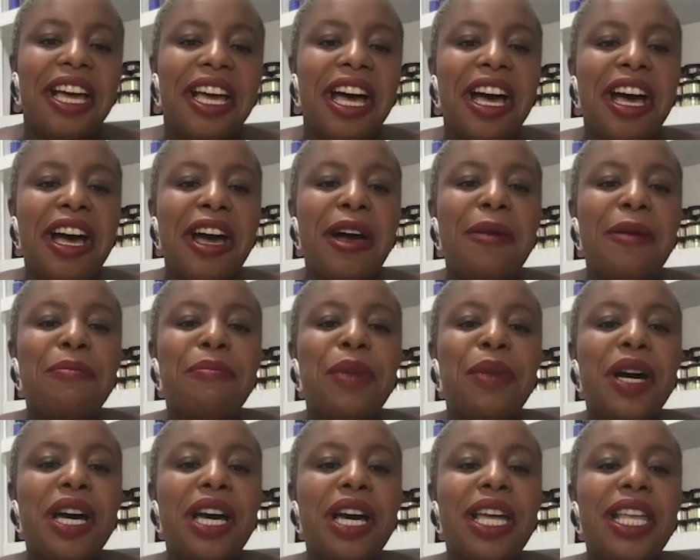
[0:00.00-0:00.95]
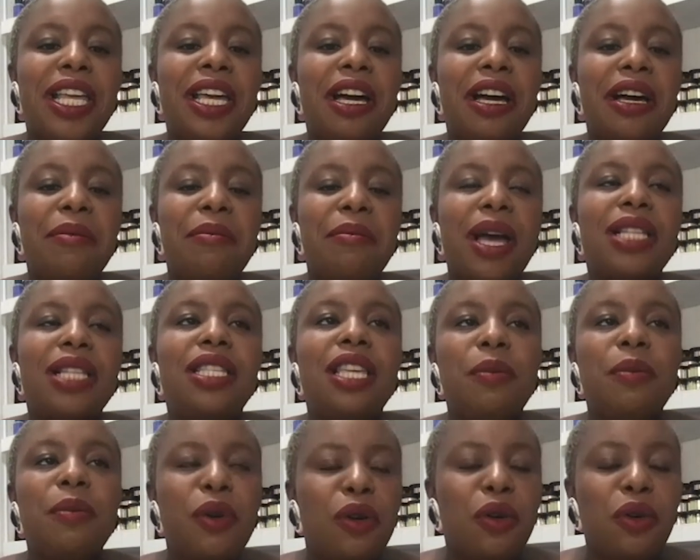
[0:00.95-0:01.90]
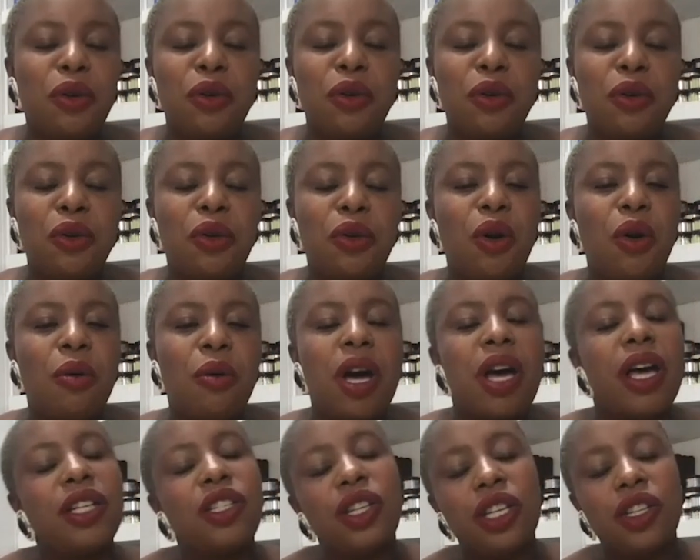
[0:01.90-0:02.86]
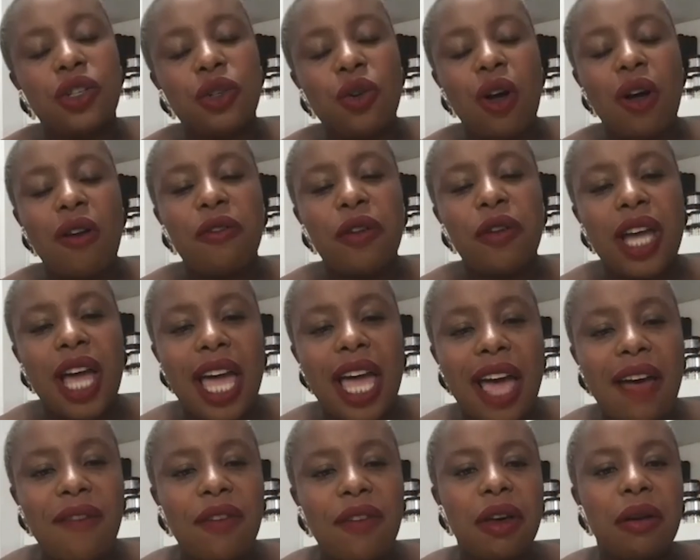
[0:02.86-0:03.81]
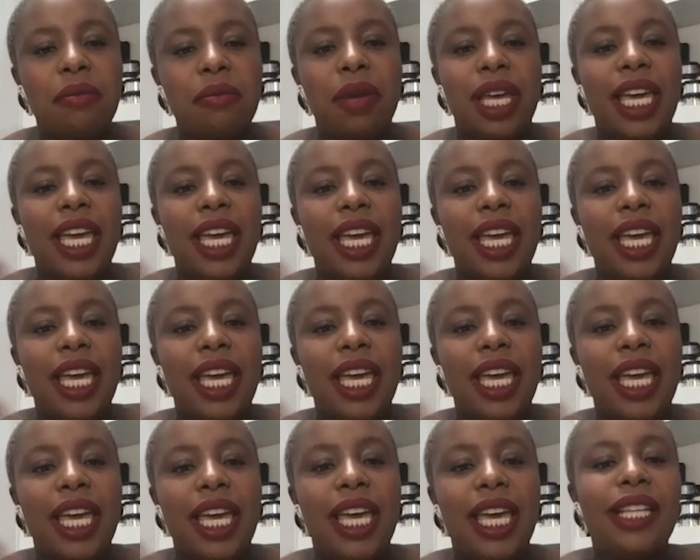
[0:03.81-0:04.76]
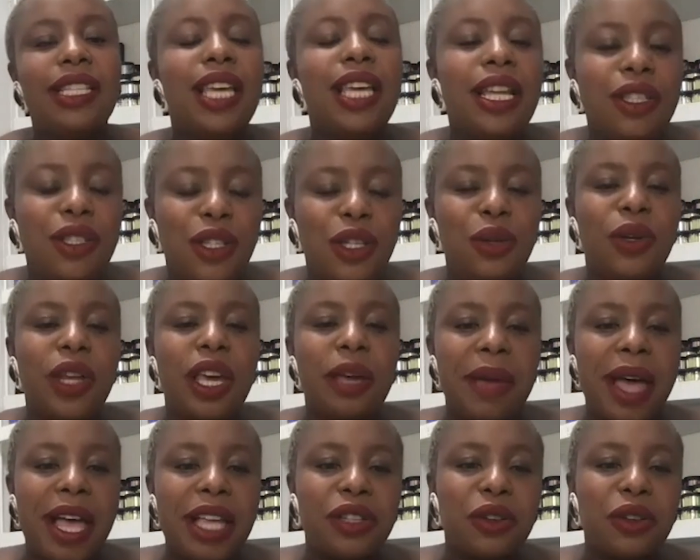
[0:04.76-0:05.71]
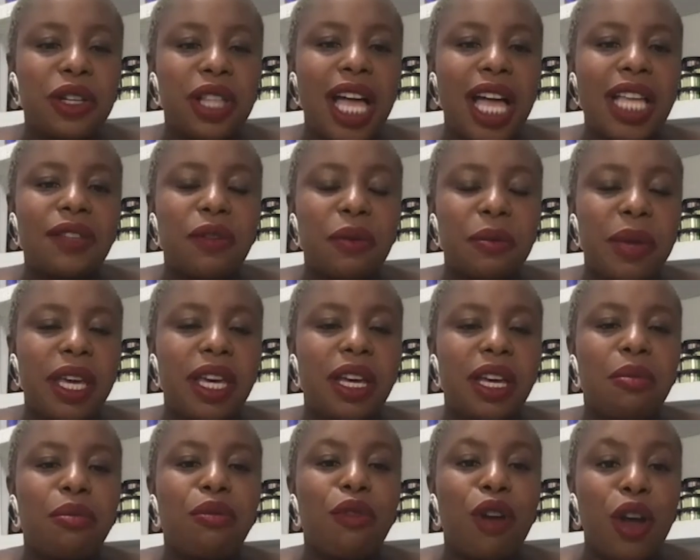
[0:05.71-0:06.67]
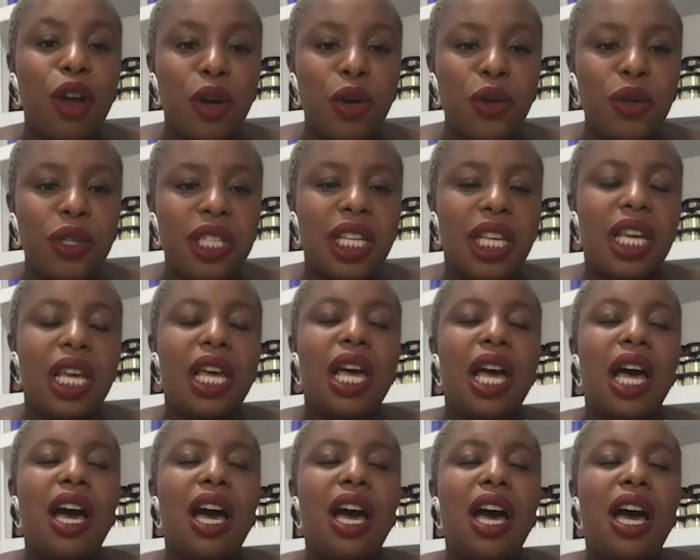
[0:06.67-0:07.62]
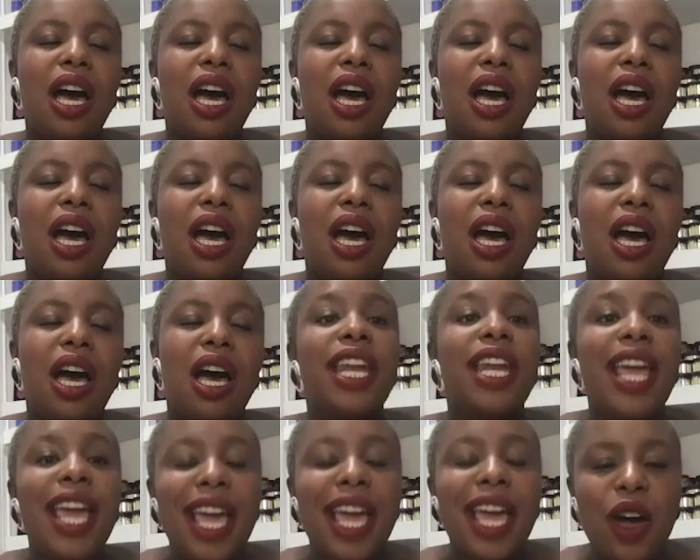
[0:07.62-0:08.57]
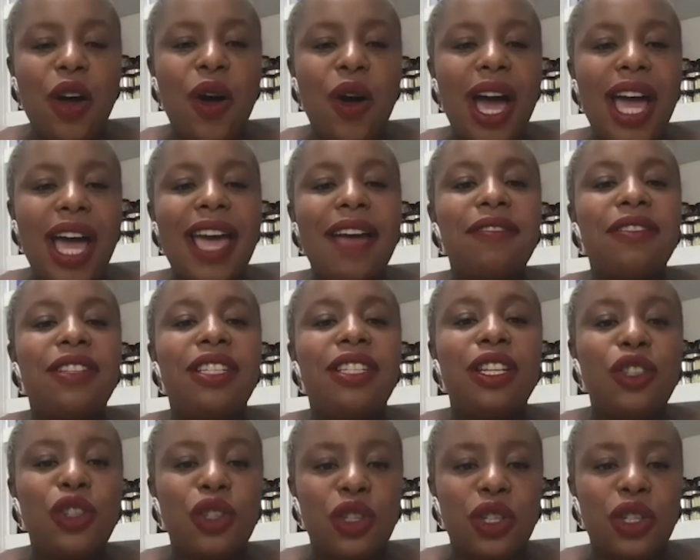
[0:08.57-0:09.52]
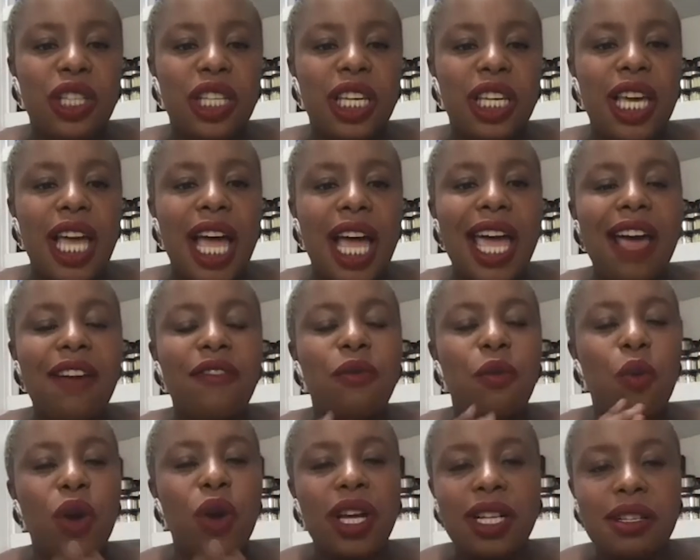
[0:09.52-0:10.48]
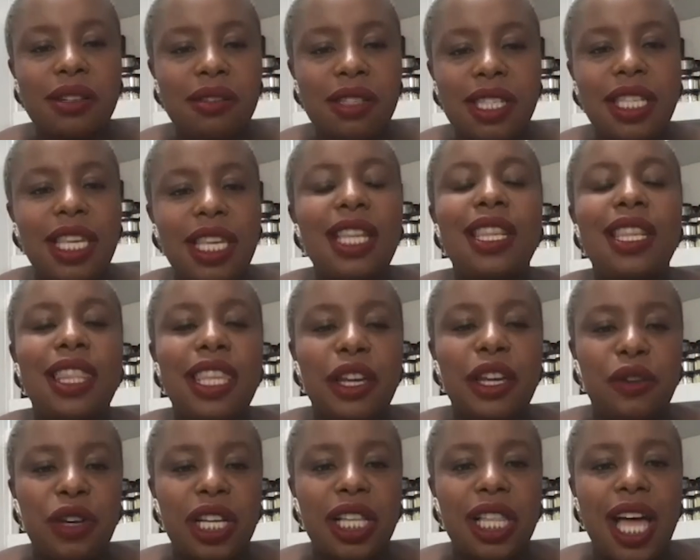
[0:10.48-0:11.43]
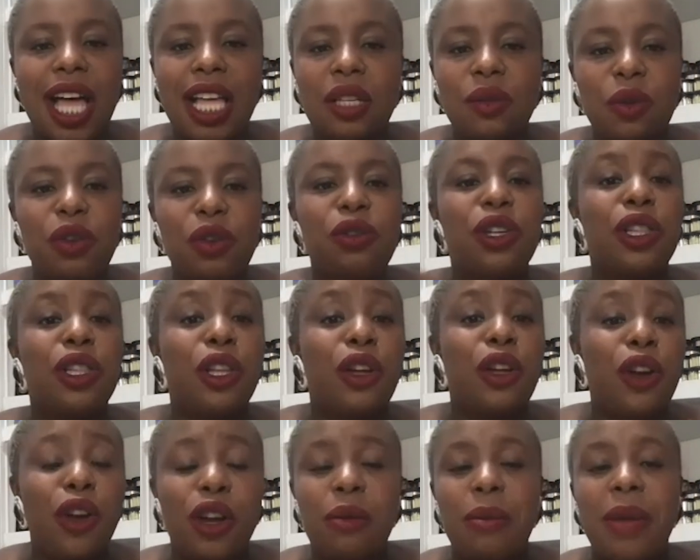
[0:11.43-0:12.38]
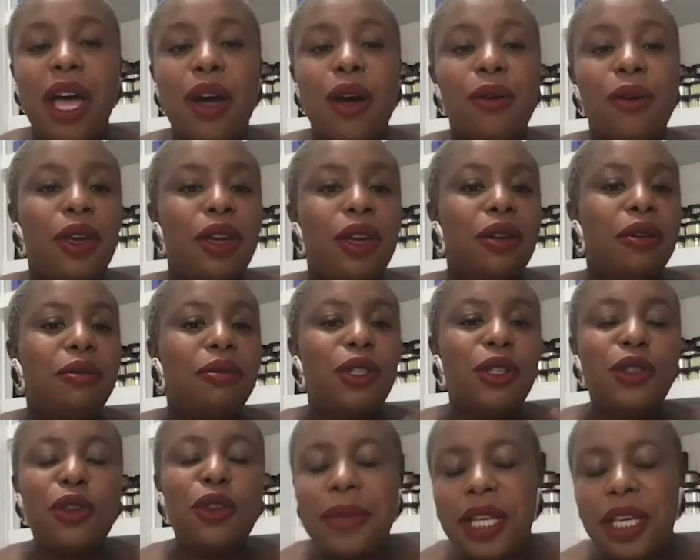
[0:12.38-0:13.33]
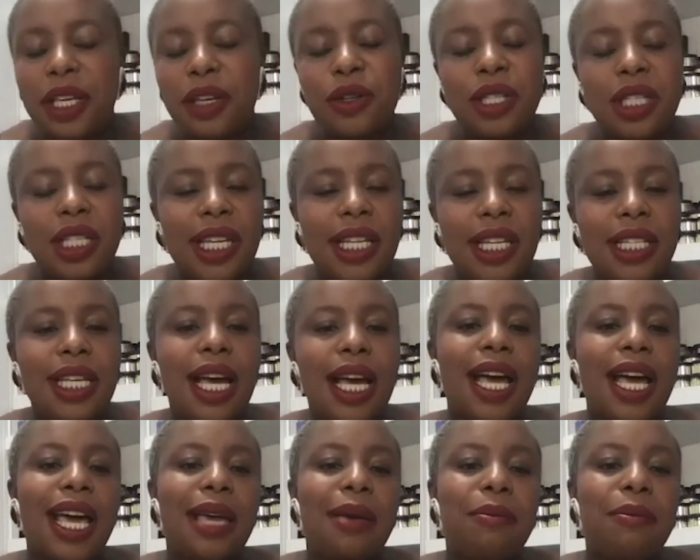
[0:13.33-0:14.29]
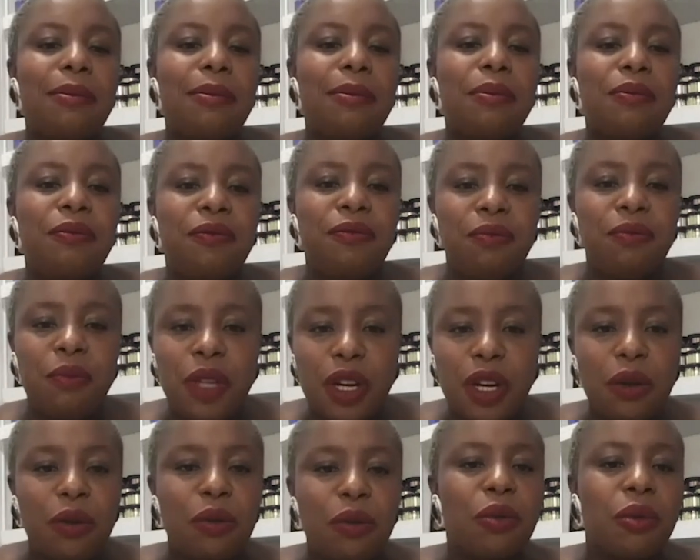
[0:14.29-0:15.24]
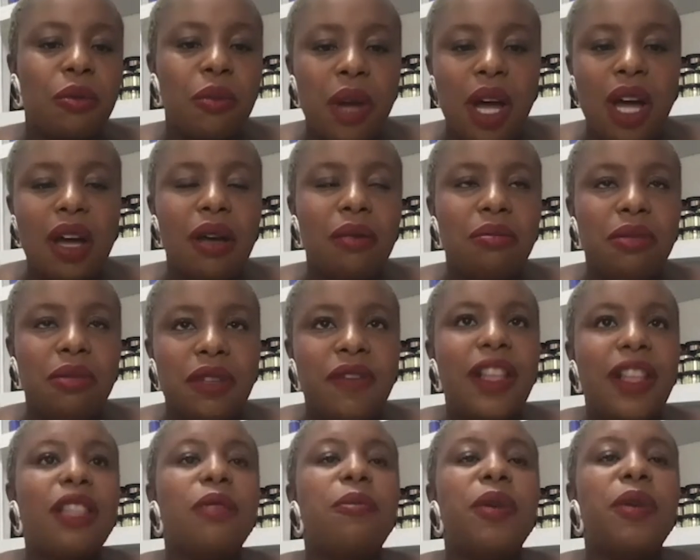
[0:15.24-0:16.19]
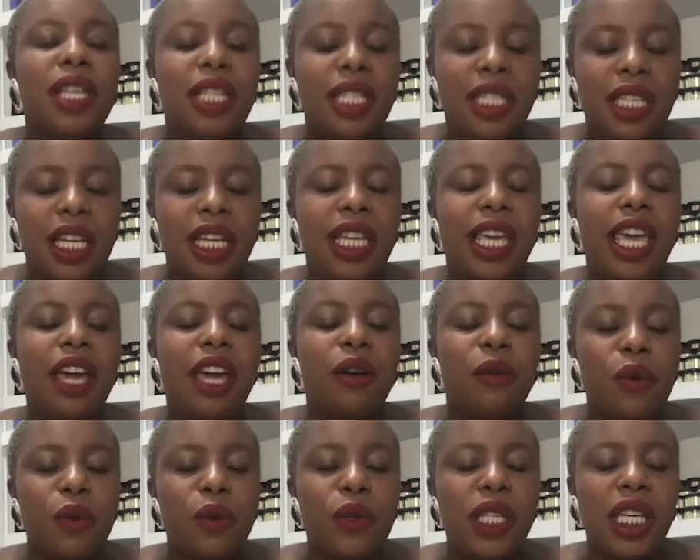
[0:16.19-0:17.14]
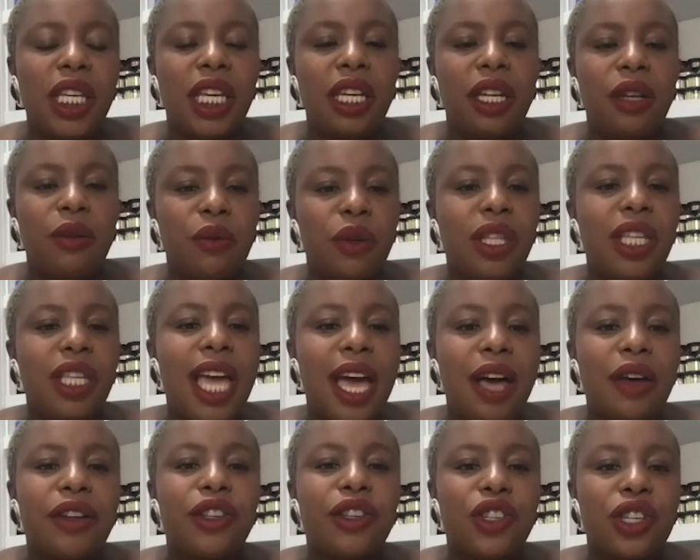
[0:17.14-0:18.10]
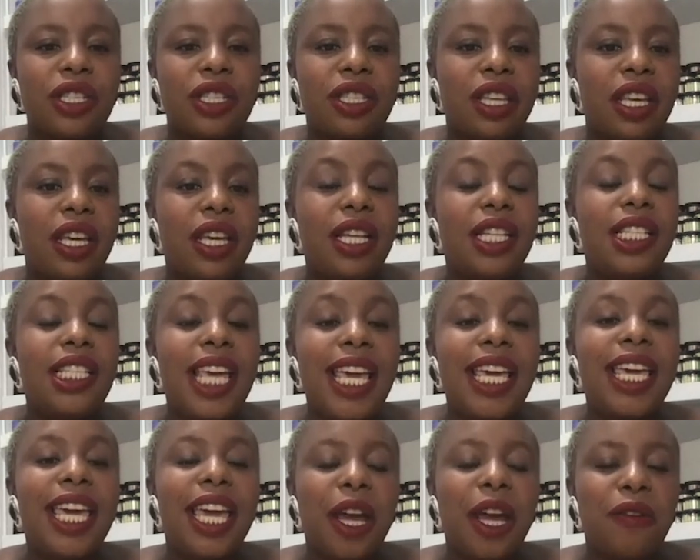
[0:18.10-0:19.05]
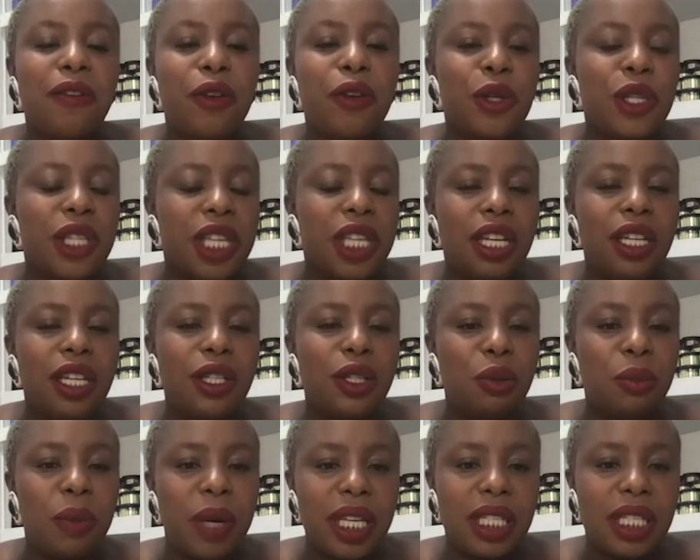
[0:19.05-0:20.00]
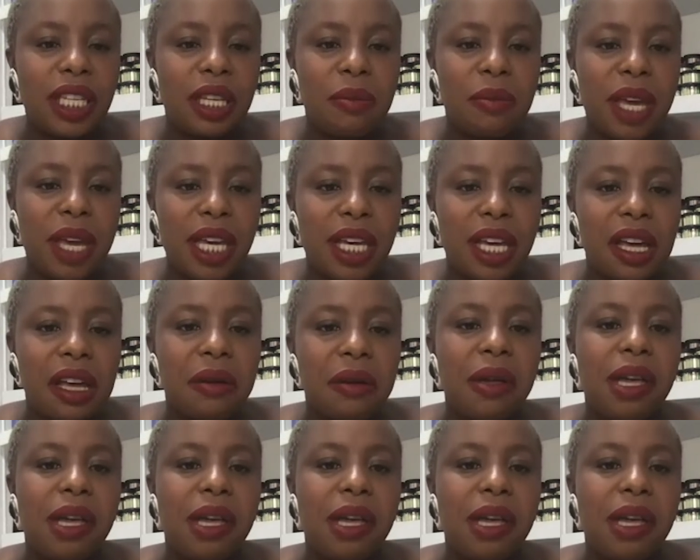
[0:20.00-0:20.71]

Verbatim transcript: Um, but uh, my typical uh, educational offering, I have a intense two-day masterclass for makeup pros. Um, and then right now, I have digitally, I have one skin theory class where you can learn about determining your skin type, you know, uh, developing a skincare routine, and really how to just take care of your skin and do basic makeup.